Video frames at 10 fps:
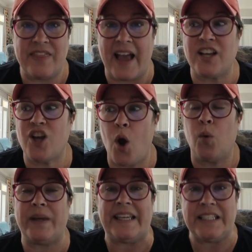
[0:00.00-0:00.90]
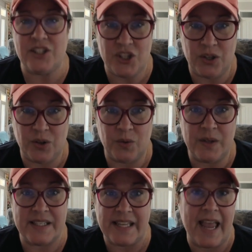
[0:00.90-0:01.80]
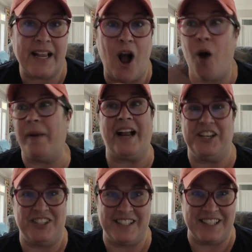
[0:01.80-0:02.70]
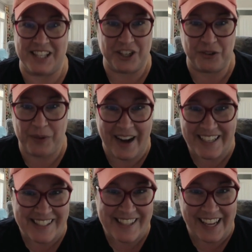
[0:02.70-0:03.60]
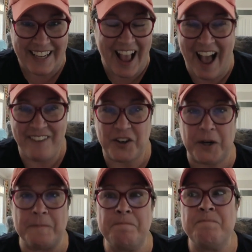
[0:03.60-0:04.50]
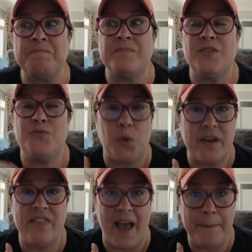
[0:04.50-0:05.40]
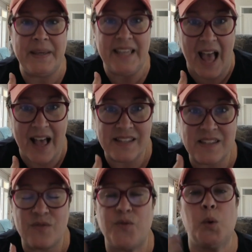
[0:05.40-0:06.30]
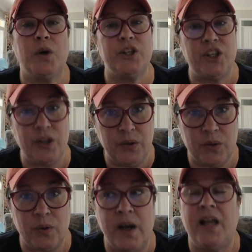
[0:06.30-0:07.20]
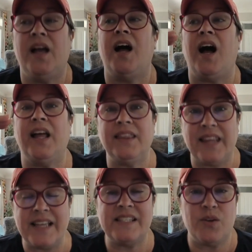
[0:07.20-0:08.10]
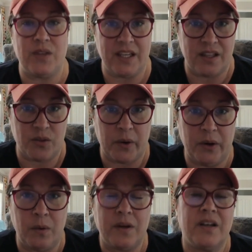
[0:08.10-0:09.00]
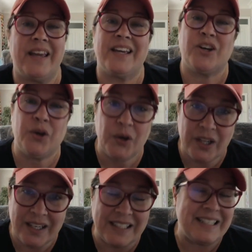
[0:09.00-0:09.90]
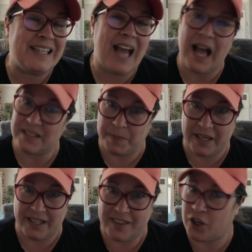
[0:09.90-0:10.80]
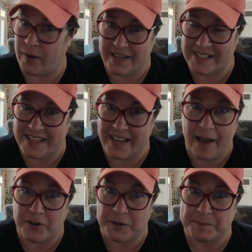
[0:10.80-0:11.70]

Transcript: that go into saying, oh my gosh, this is the greatest thing ever. For them, yes. For you, unless you think it through, it could not be the greatest thing ever.